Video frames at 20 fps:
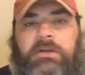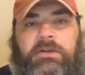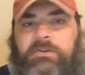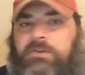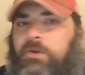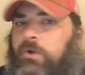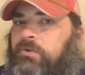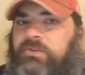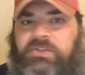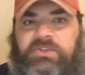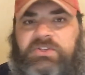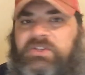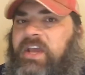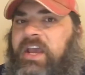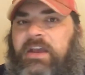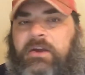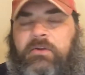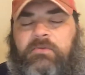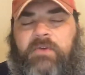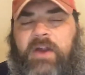Don't
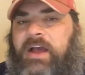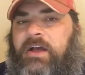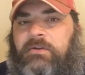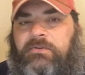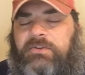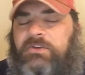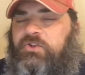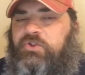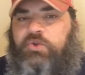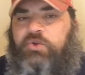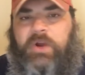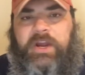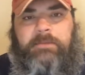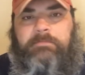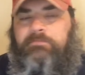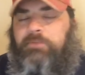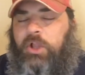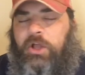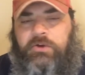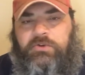stay around to
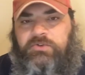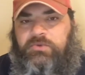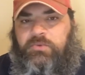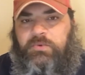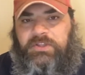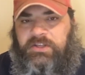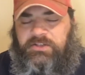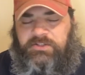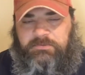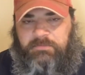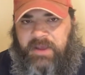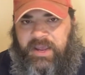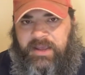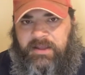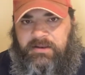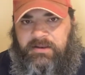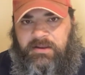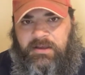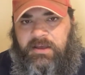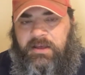trade blows with this
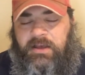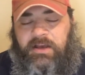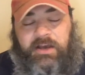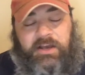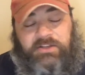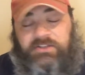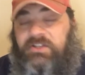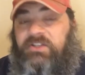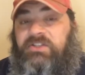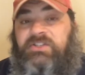man, because he's